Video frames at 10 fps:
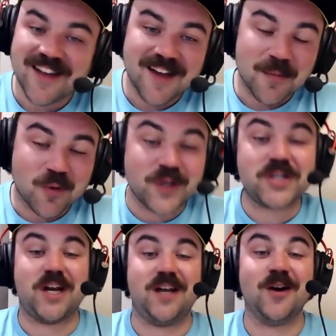
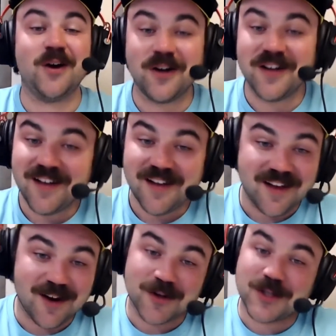Appreciate y'all.
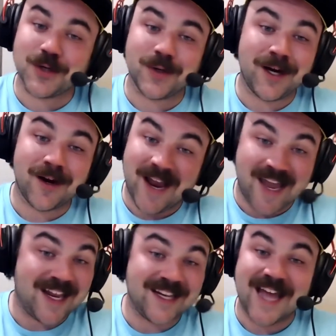Y'all still here
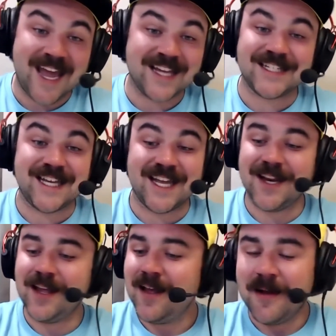hanging
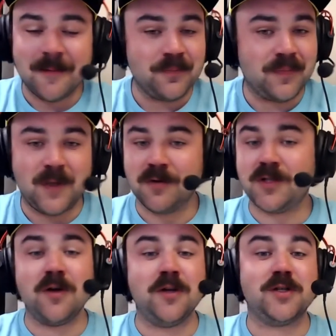10. You're
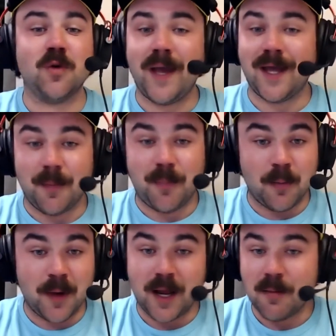so used to waking up on
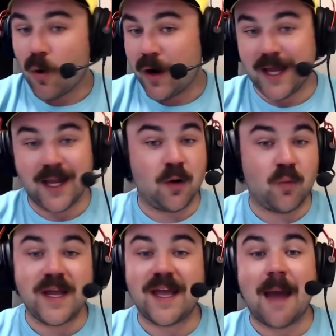Monday morning, getting a
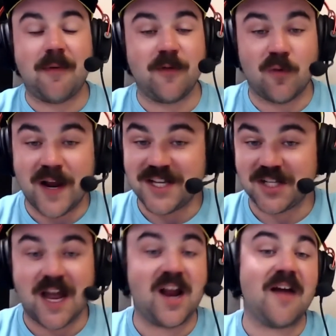recap of the race,
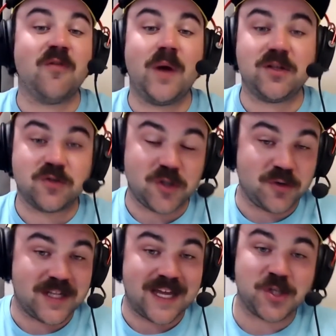and now you're having to wait till
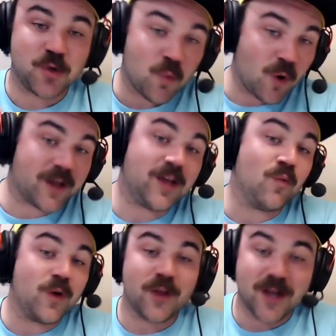Tuesdays. You're working
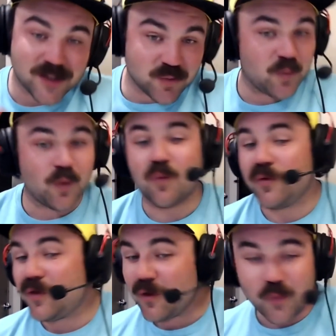with us. We work
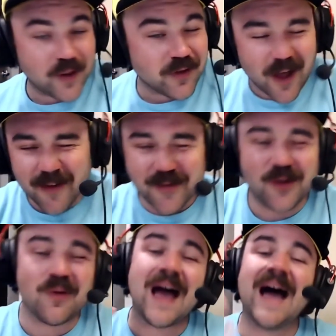with you. We love
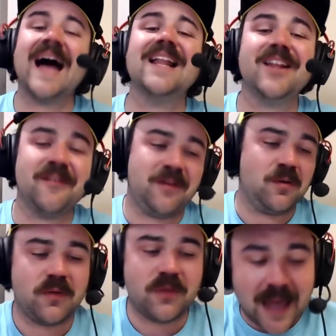you. I love you.
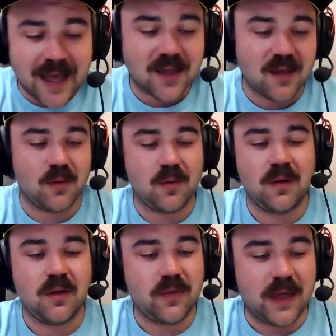Thank you.
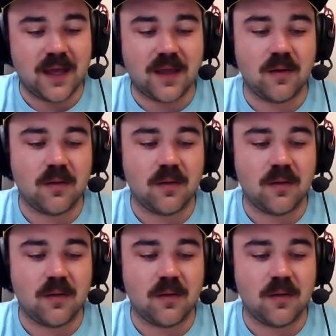Thank you.